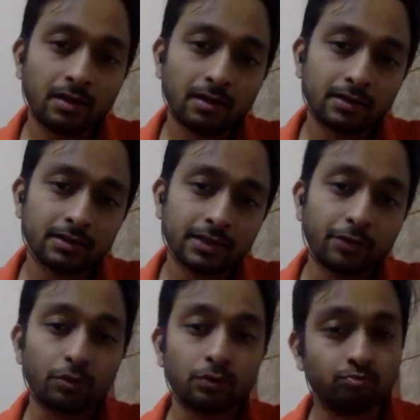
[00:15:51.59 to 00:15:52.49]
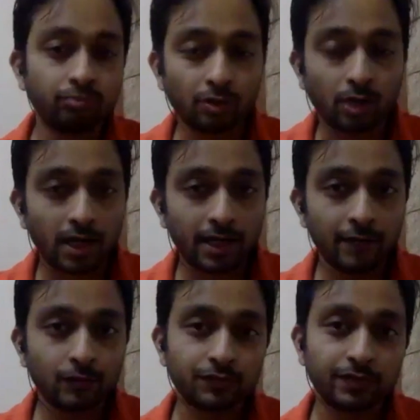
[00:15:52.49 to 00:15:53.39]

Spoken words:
Then you go to I, which